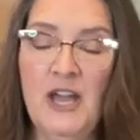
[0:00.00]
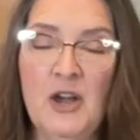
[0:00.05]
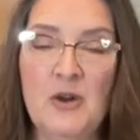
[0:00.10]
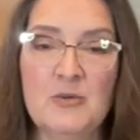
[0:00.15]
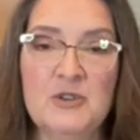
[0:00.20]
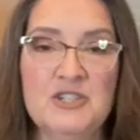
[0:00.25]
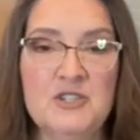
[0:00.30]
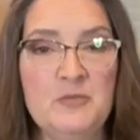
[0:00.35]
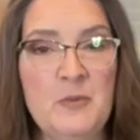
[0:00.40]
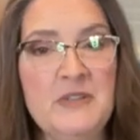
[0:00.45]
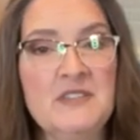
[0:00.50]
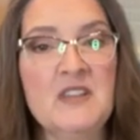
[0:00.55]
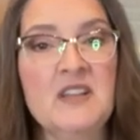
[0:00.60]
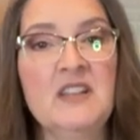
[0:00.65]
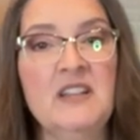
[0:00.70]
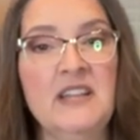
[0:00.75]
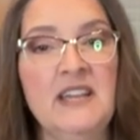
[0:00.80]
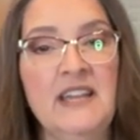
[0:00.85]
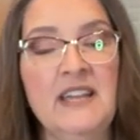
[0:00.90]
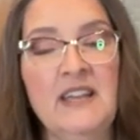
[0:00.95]
which is
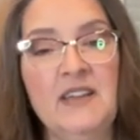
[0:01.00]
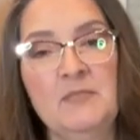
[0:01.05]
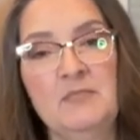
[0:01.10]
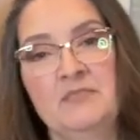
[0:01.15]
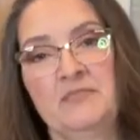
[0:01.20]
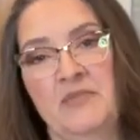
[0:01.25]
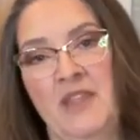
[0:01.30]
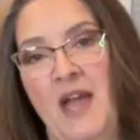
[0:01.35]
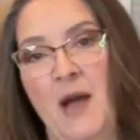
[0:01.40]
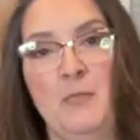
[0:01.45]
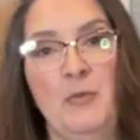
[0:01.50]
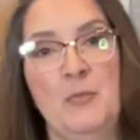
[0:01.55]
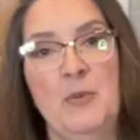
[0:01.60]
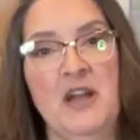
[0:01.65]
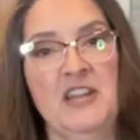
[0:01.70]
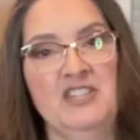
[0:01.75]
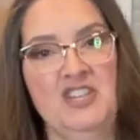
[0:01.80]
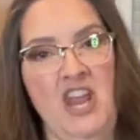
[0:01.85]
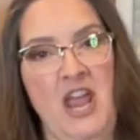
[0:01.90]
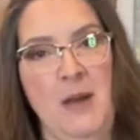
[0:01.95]
basically apple
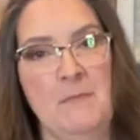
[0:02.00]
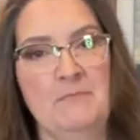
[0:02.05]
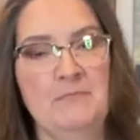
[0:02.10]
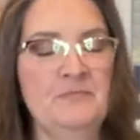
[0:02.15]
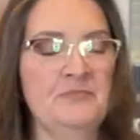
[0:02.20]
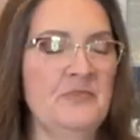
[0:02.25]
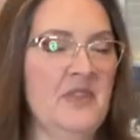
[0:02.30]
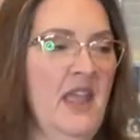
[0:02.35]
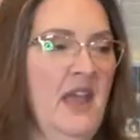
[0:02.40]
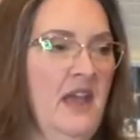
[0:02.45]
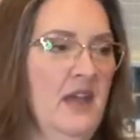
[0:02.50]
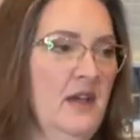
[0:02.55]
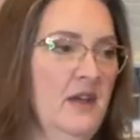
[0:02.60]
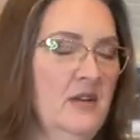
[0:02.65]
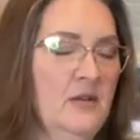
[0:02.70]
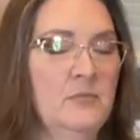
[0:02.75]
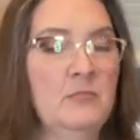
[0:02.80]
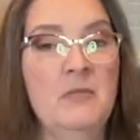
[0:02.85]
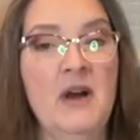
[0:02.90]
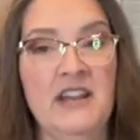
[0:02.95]
pie jam,
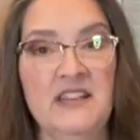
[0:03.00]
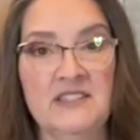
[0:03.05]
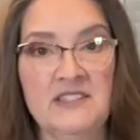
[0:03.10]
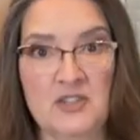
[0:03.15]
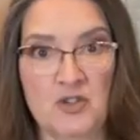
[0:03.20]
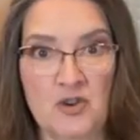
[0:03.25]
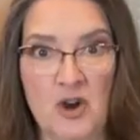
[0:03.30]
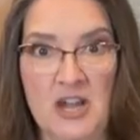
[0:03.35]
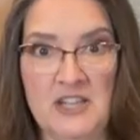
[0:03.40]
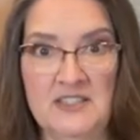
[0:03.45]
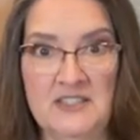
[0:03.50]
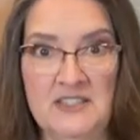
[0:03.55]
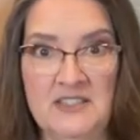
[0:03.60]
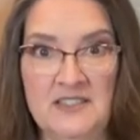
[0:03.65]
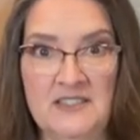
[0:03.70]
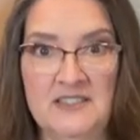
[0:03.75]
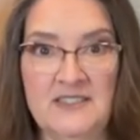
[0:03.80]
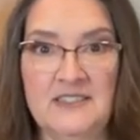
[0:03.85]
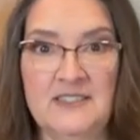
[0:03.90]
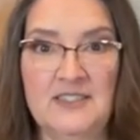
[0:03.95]
minus the crust.
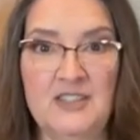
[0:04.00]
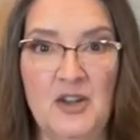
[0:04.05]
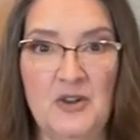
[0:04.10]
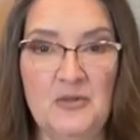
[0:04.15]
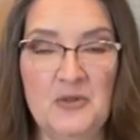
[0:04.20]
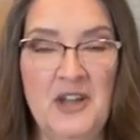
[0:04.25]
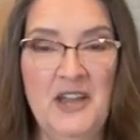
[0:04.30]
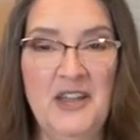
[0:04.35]
So